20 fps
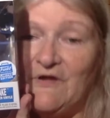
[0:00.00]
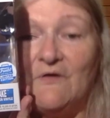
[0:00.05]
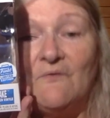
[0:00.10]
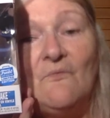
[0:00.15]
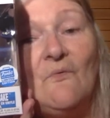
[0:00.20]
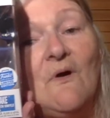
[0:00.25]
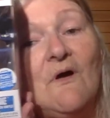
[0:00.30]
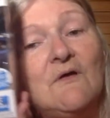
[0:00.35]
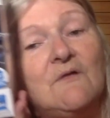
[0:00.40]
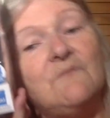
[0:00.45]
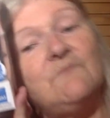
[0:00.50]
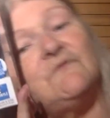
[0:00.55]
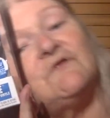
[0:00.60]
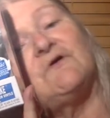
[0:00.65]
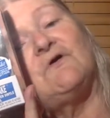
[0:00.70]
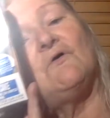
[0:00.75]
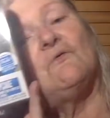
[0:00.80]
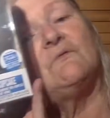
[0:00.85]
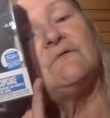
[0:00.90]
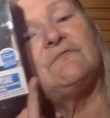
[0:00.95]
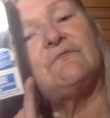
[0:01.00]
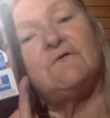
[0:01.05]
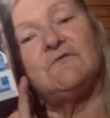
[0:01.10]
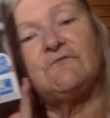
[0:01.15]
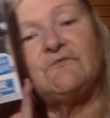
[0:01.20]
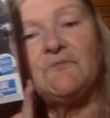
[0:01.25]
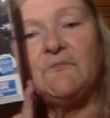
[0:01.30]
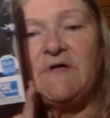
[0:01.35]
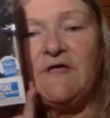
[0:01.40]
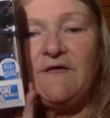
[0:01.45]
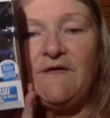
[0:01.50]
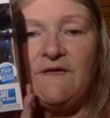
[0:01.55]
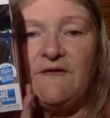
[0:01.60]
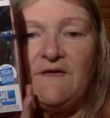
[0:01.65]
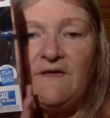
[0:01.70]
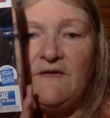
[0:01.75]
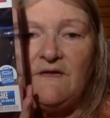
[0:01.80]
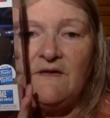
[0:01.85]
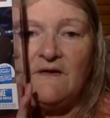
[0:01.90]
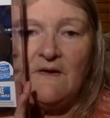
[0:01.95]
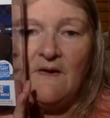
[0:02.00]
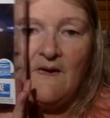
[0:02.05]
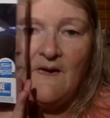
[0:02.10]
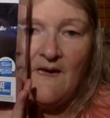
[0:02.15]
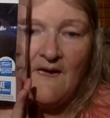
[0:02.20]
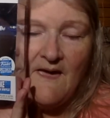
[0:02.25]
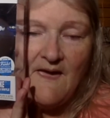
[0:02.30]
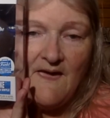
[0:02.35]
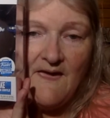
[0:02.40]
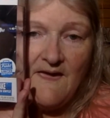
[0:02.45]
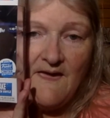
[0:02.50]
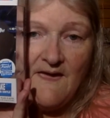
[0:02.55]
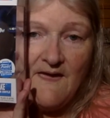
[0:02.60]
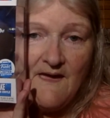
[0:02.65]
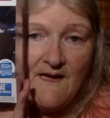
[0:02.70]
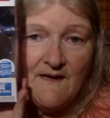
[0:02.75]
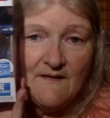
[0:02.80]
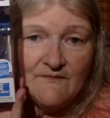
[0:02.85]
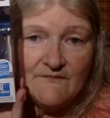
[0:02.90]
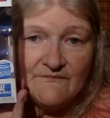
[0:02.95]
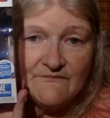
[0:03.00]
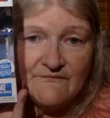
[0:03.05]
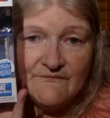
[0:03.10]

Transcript: will want him to go with their Twinkie and